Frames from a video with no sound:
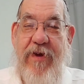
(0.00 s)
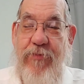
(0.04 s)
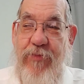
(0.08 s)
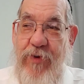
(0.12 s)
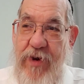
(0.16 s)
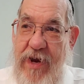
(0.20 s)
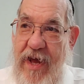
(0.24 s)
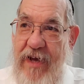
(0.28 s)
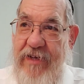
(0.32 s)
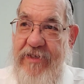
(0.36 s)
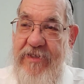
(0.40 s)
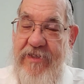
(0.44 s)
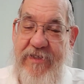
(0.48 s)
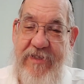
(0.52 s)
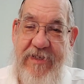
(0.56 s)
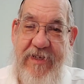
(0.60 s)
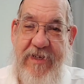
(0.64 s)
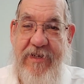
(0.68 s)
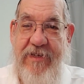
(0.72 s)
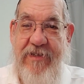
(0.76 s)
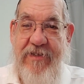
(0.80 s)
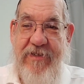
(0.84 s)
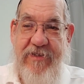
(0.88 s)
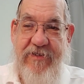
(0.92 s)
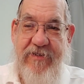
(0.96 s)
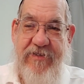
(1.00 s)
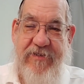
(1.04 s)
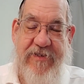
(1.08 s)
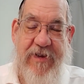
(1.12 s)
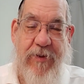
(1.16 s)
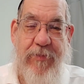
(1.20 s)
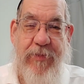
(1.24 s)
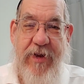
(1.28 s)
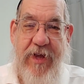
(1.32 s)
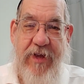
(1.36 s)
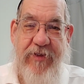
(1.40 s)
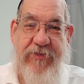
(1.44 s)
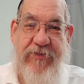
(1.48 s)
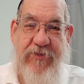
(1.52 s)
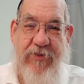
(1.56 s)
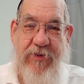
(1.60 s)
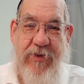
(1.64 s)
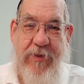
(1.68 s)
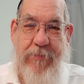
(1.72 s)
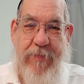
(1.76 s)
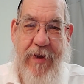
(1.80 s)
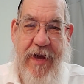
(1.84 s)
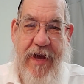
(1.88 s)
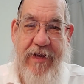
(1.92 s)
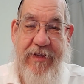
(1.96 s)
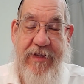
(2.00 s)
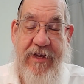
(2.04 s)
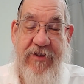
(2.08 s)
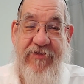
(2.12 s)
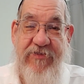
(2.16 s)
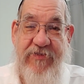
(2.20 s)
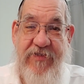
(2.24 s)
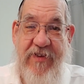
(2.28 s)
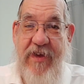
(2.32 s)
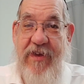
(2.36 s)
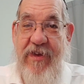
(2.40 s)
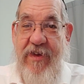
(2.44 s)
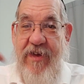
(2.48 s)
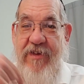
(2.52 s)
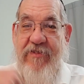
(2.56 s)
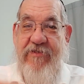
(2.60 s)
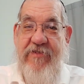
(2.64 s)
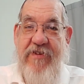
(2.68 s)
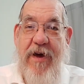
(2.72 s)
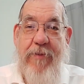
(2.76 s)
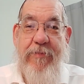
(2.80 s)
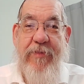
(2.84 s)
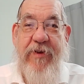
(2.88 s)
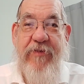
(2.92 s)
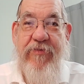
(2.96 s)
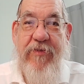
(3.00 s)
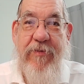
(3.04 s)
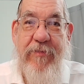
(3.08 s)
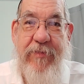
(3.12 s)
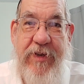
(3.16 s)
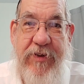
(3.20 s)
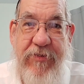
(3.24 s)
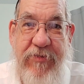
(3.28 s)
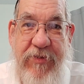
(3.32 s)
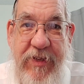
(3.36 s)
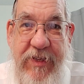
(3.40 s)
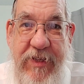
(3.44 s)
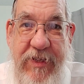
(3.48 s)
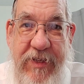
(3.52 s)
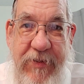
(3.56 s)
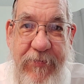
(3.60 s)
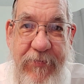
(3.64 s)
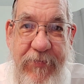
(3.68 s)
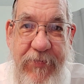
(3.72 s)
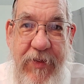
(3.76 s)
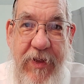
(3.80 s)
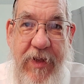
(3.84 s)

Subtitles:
When I see someone else doing bad, I should say it's coming from me, really.